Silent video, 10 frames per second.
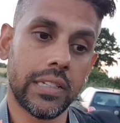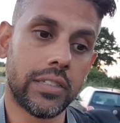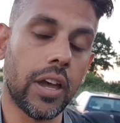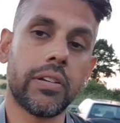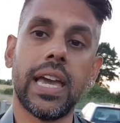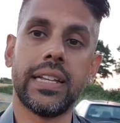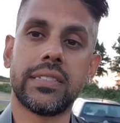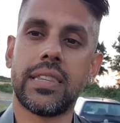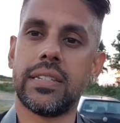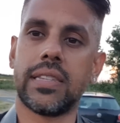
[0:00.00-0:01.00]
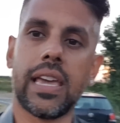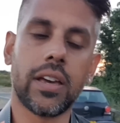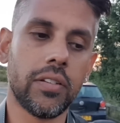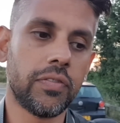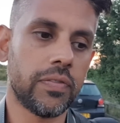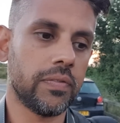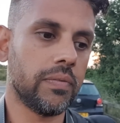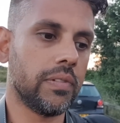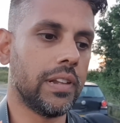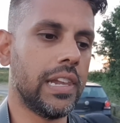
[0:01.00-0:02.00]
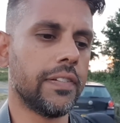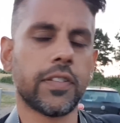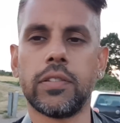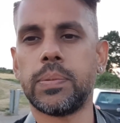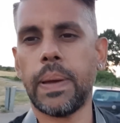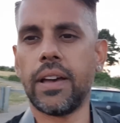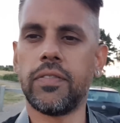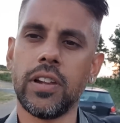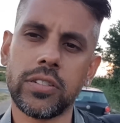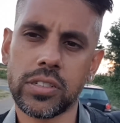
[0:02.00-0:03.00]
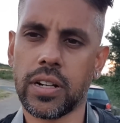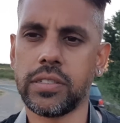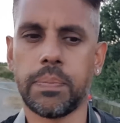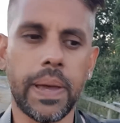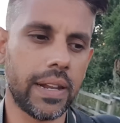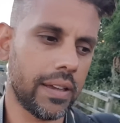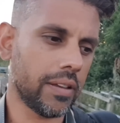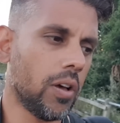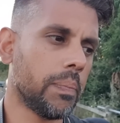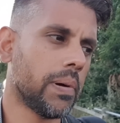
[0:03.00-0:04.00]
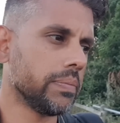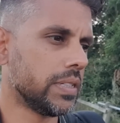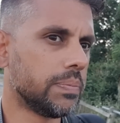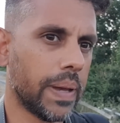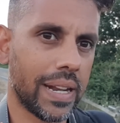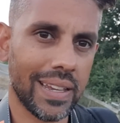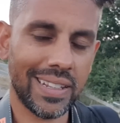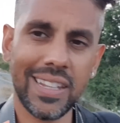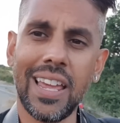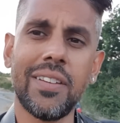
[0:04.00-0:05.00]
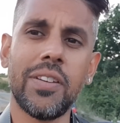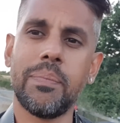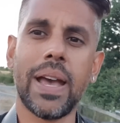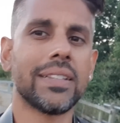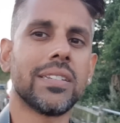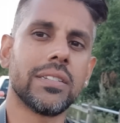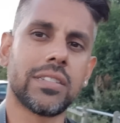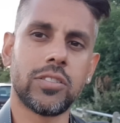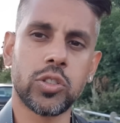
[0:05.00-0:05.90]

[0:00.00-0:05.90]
don't get into this thing of liftoff's better, Velocidrone's better, hot props is better. None of it matters.